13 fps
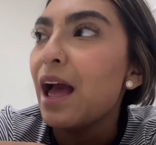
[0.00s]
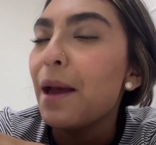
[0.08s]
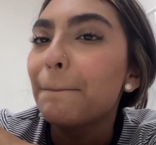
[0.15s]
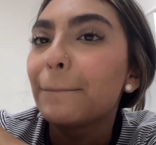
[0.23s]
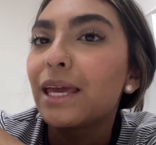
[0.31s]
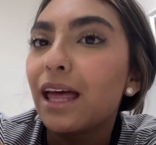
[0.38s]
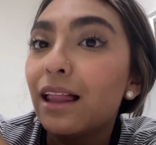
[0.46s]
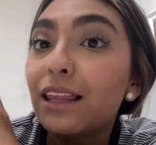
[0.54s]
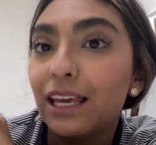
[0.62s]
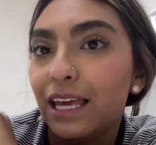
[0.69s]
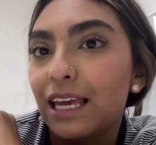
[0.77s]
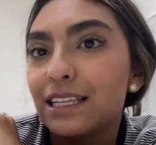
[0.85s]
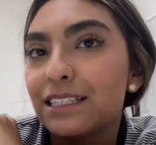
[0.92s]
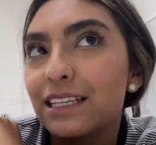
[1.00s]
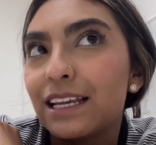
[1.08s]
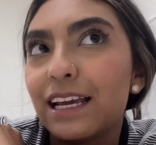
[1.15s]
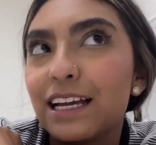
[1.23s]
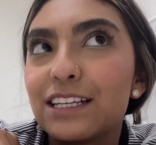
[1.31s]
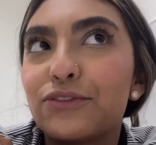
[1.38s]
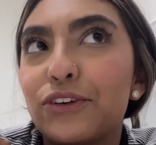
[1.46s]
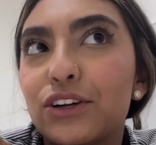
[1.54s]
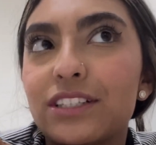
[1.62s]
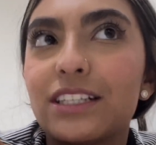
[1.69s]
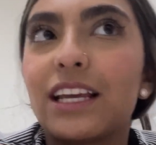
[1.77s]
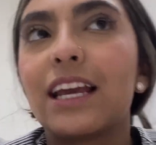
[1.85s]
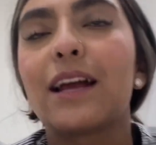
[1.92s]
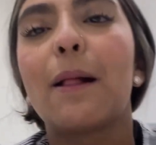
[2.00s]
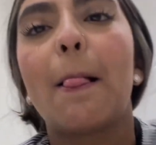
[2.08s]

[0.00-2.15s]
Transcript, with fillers: am killing it. Like, as far as like,